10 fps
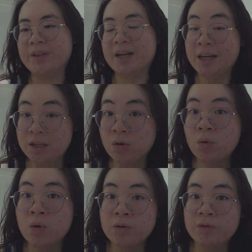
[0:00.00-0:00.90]
I
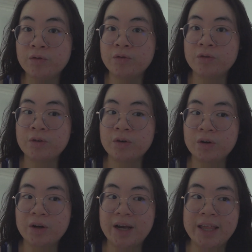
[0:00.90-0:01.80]
know of
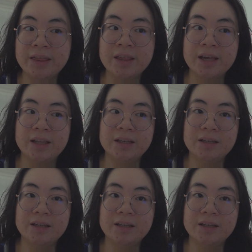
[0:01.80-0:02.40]
and that,